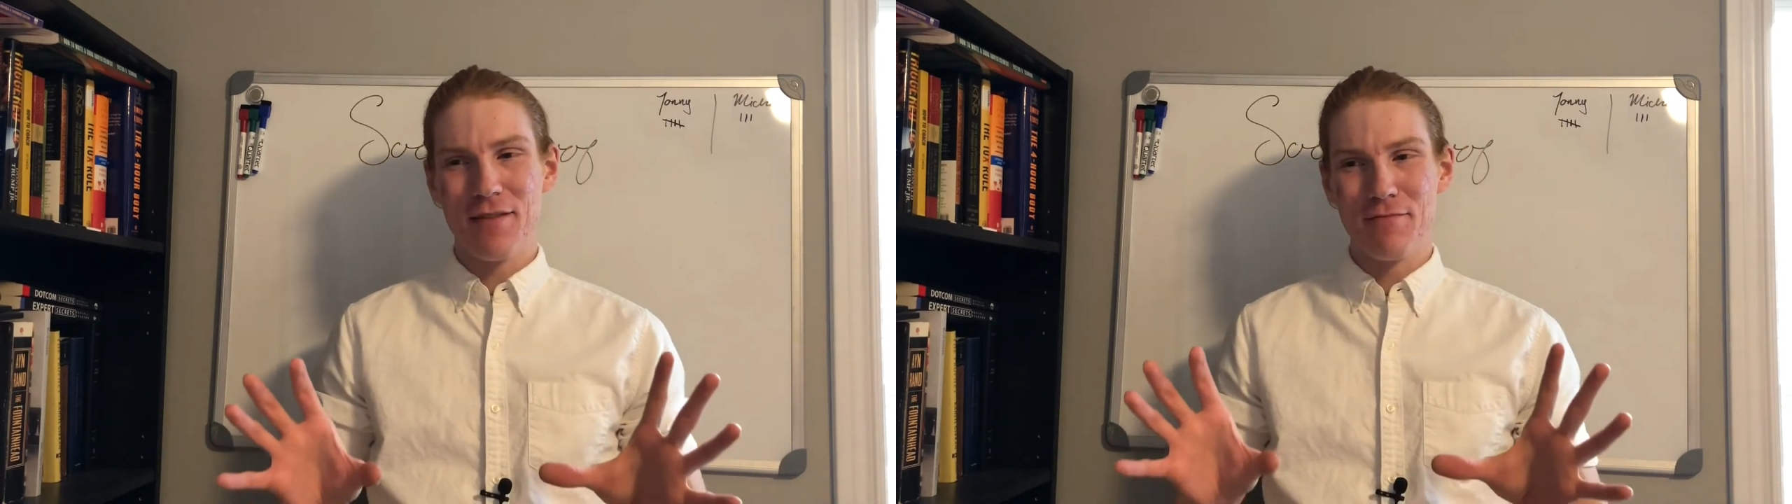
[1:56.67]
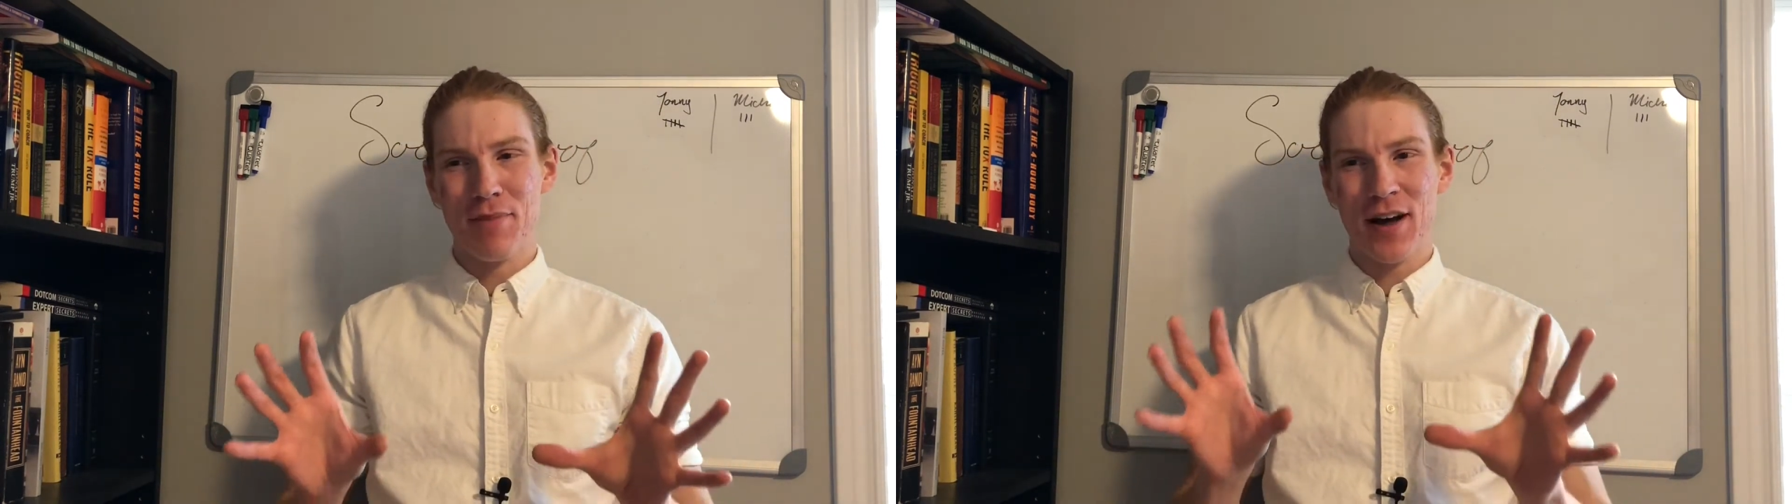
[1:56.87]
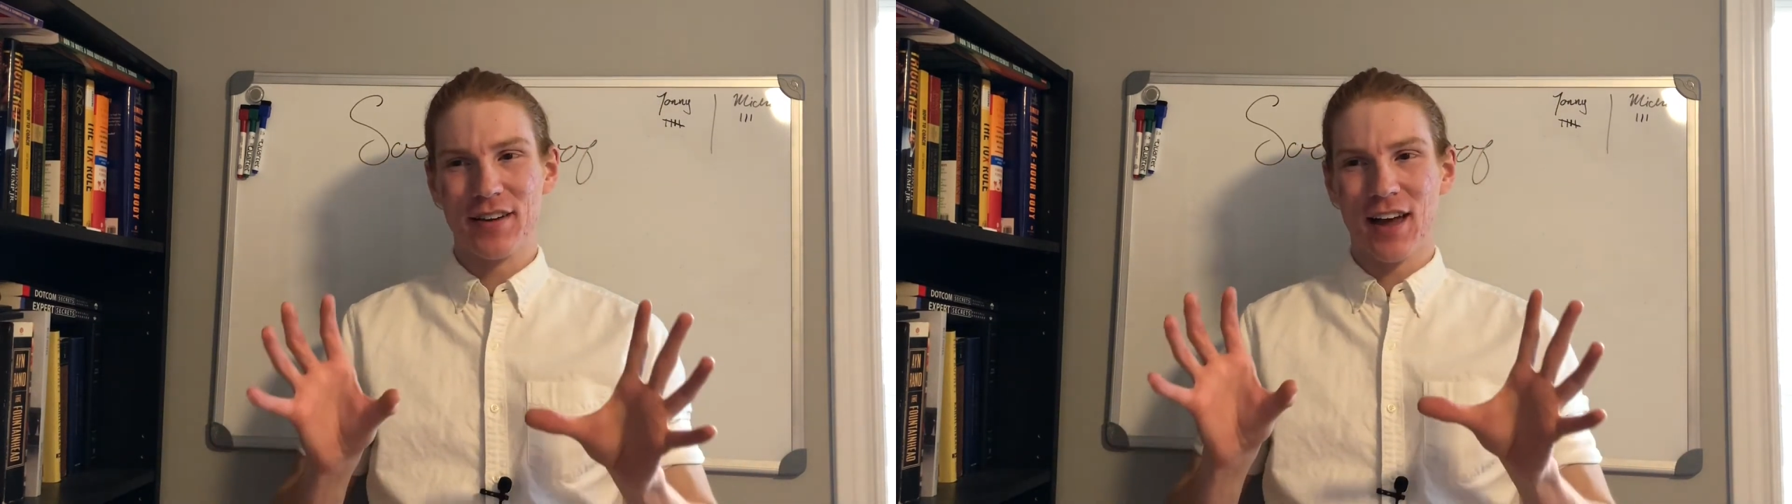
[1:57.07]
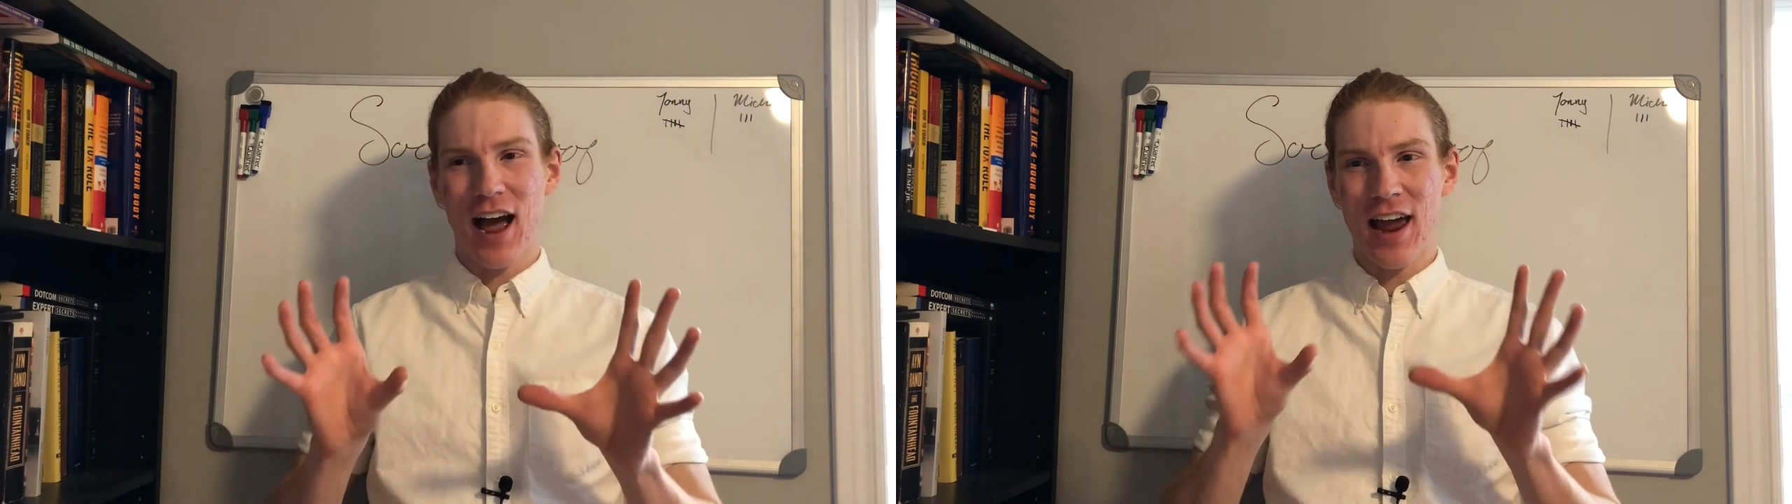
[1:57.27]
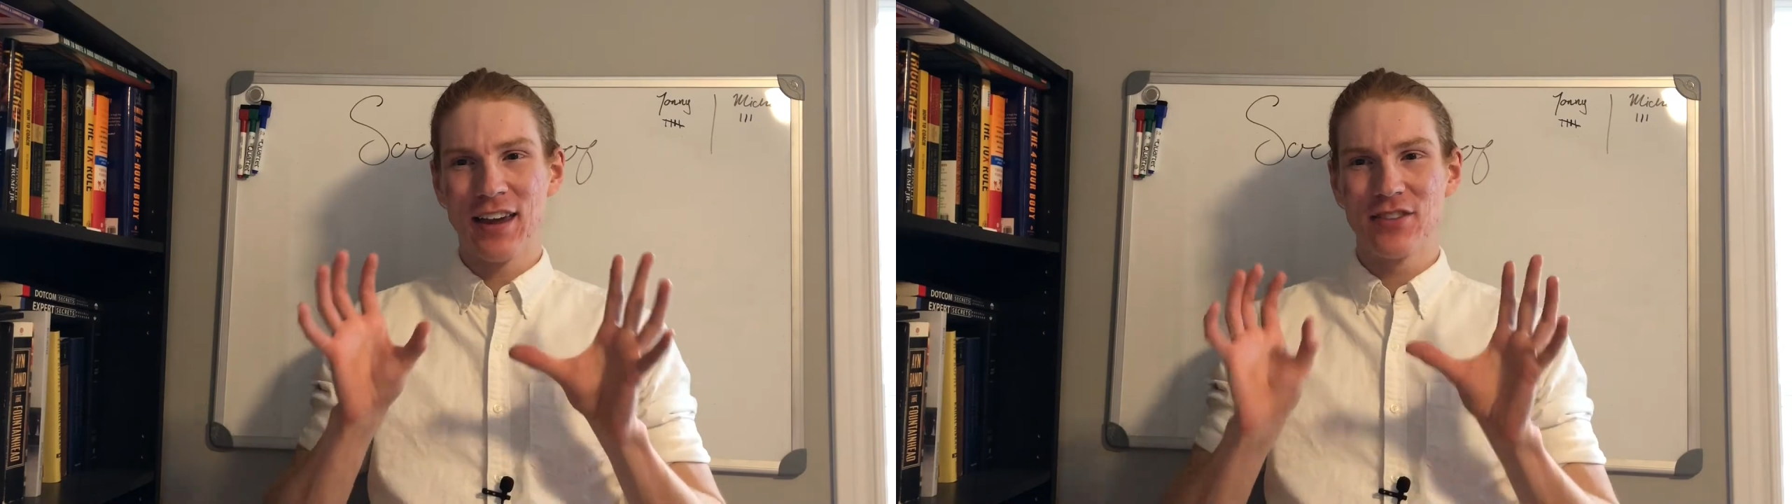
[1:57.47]
but
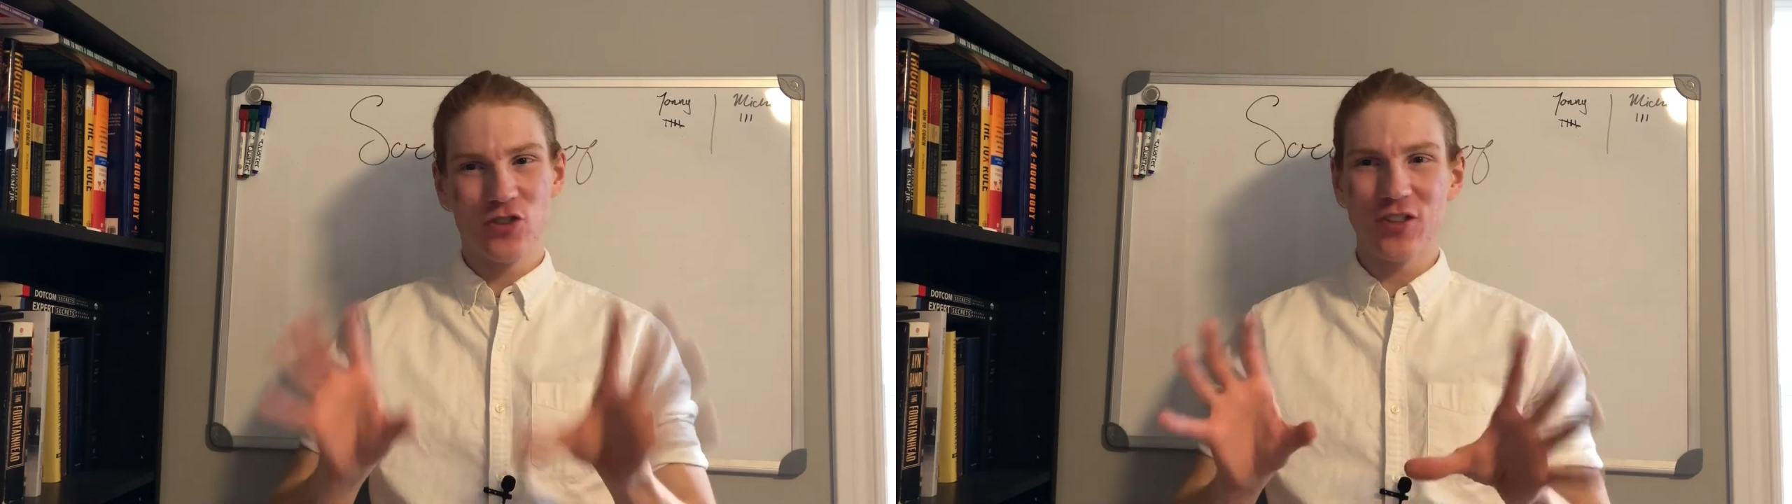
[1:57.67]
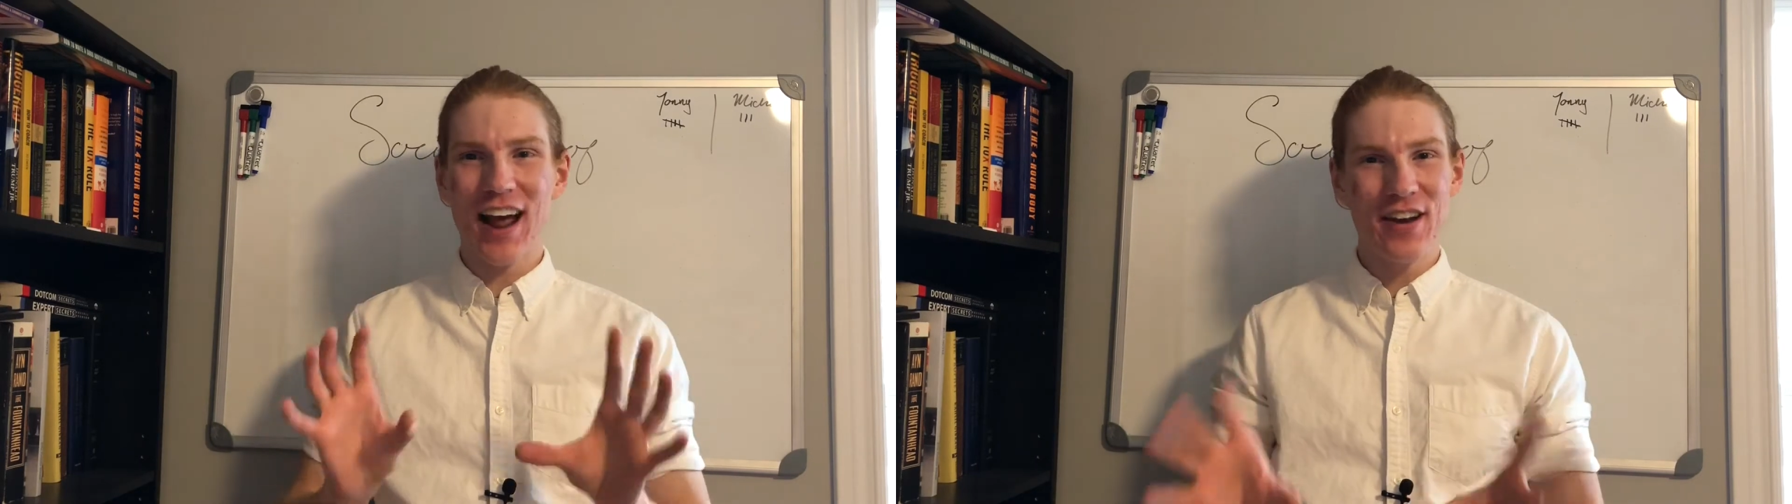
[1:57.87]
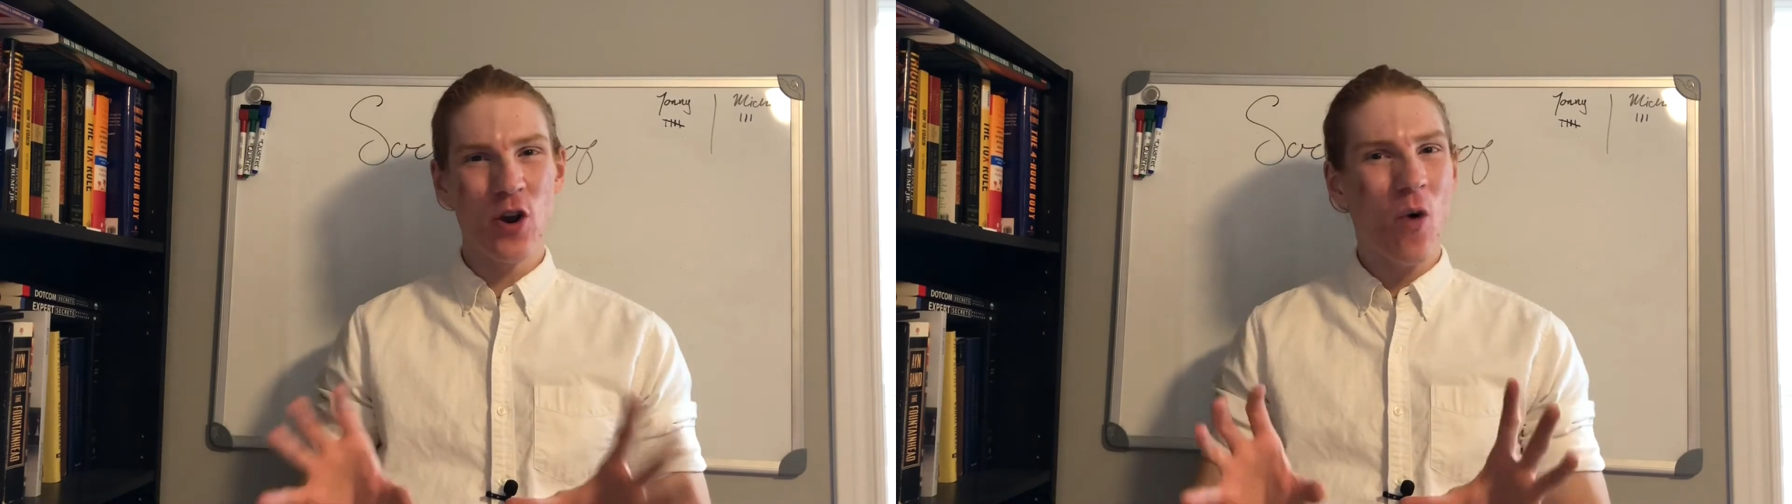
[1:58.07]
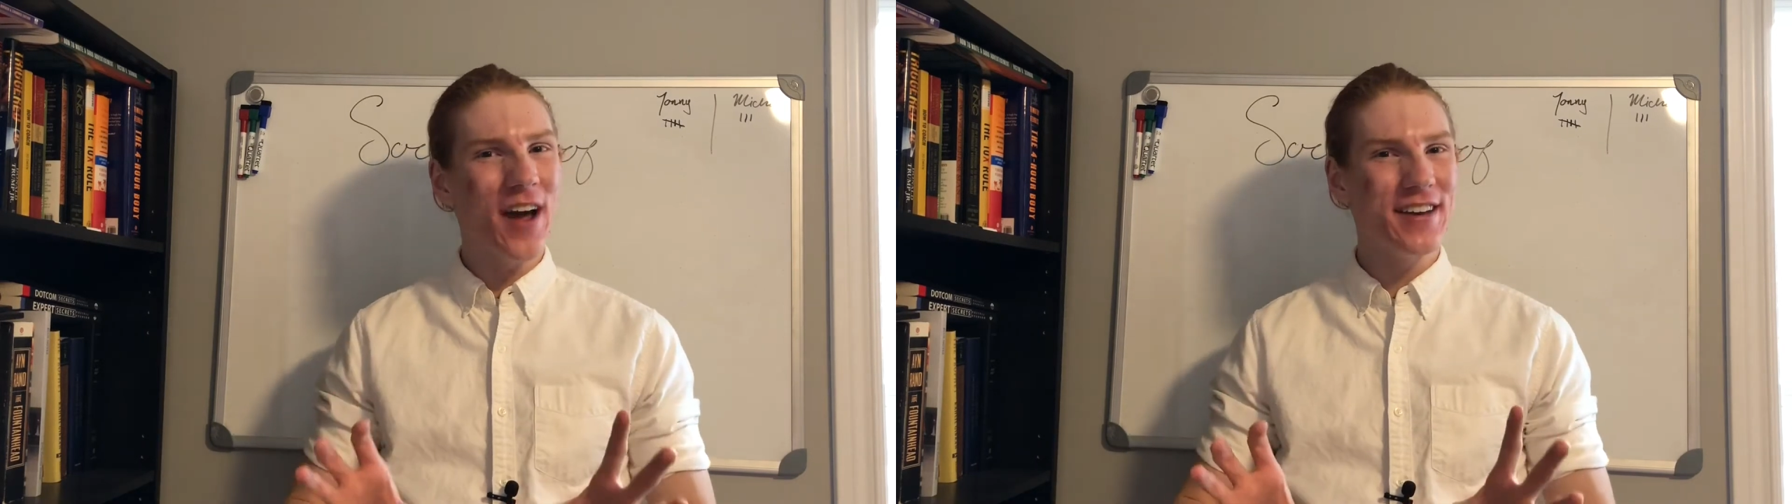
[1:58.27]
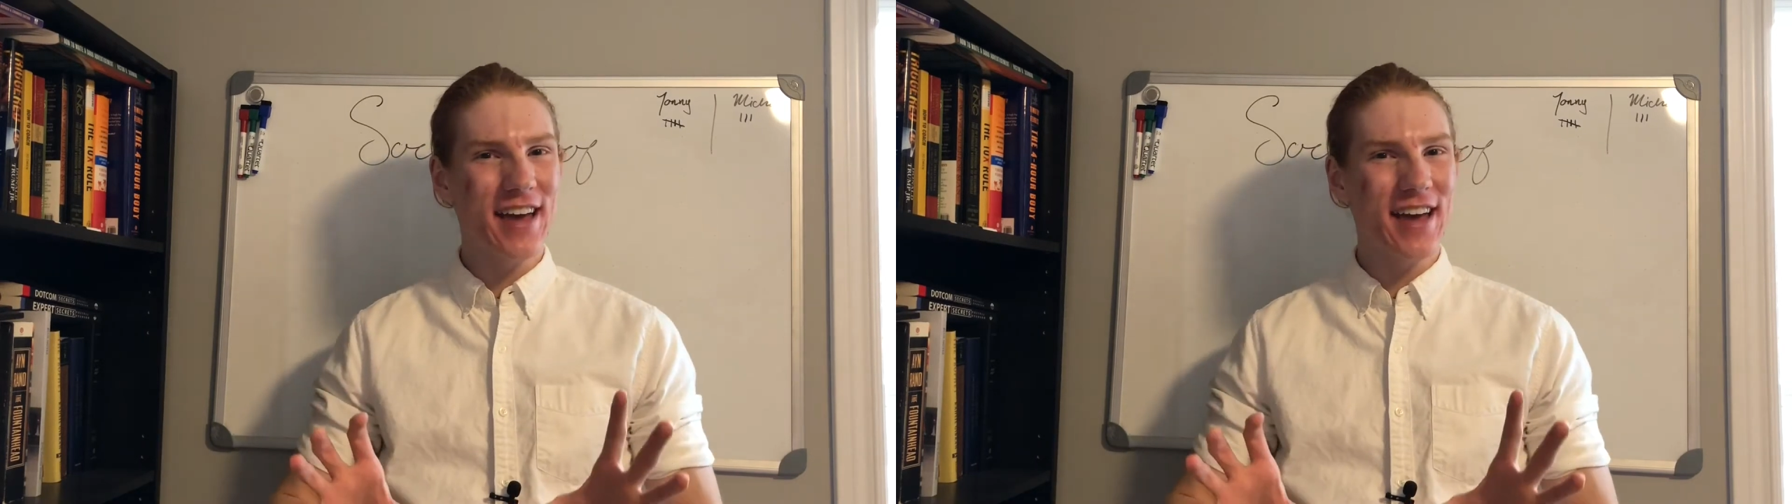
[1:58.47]
I just had no idea